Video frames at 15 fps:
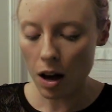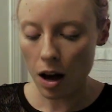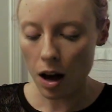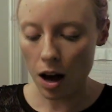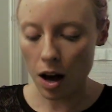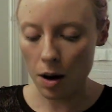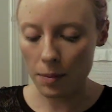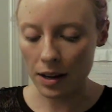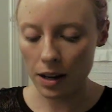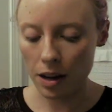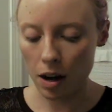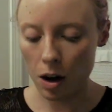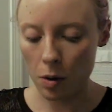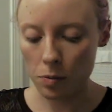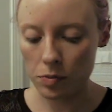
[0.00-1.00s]
It
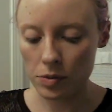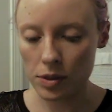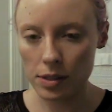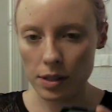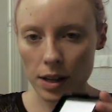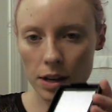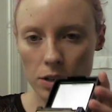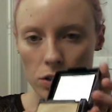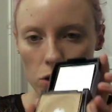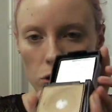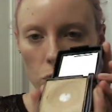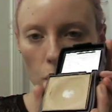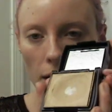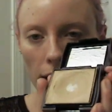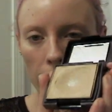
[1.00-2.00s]
comes in a
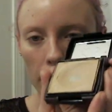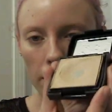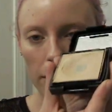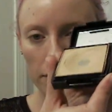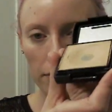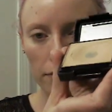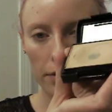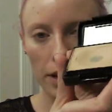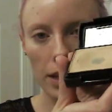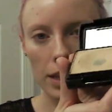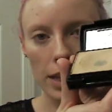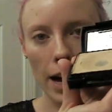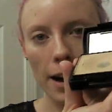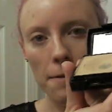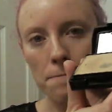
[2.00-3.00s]
square like
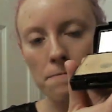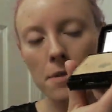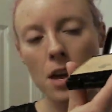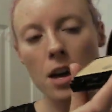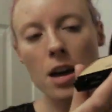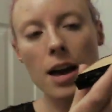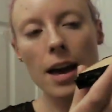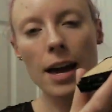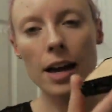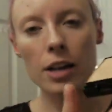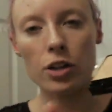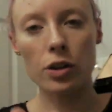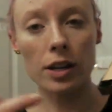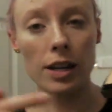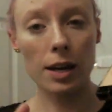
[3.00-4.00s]
that, and
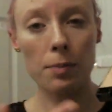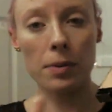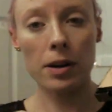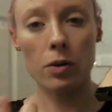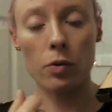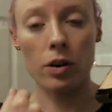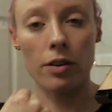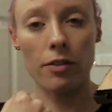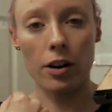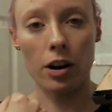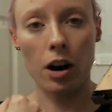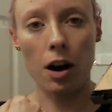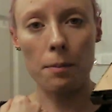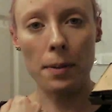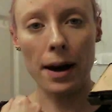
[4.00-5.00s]
you can keep it in one of our
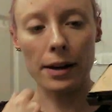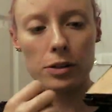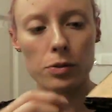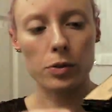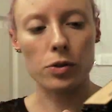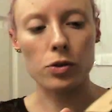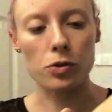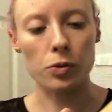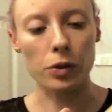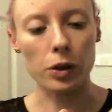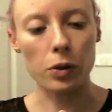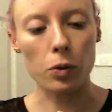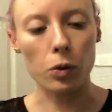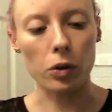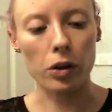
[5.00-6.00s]
compacts, which is really
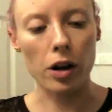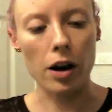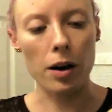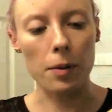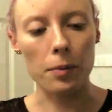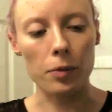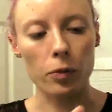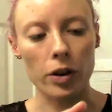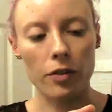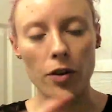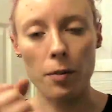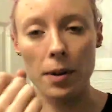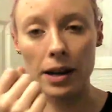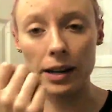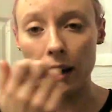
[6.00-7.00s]
cool, one of our
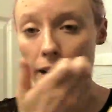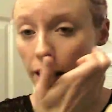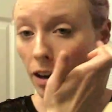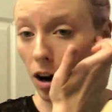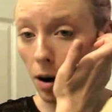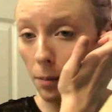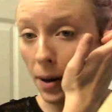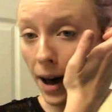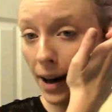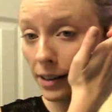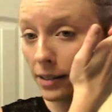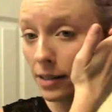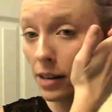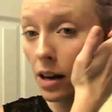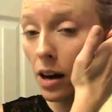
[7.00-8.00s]
magnetic compacts.